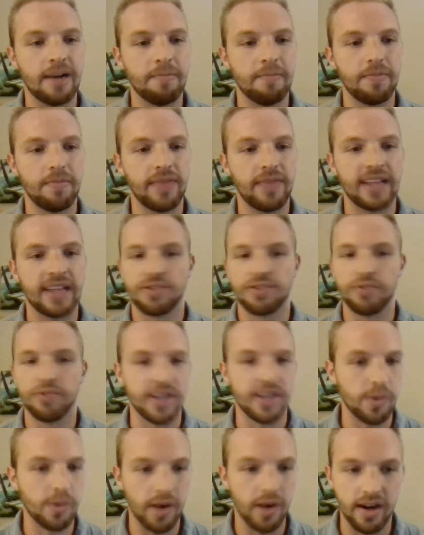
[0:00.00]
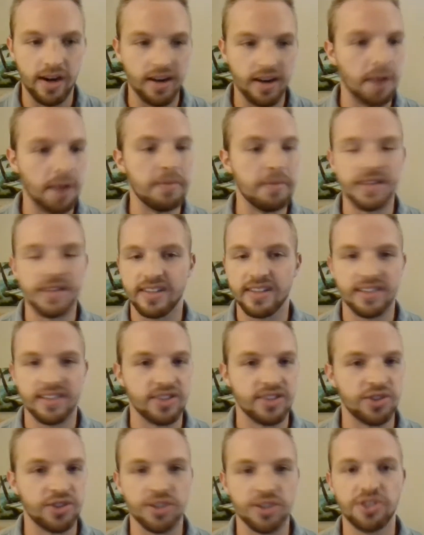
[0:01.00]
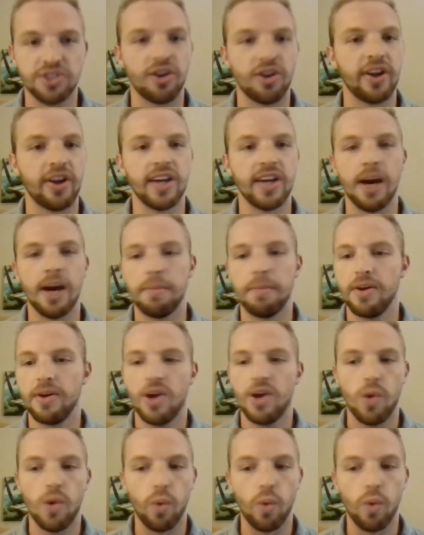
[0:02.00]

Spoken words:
that's really where a business is just starting up,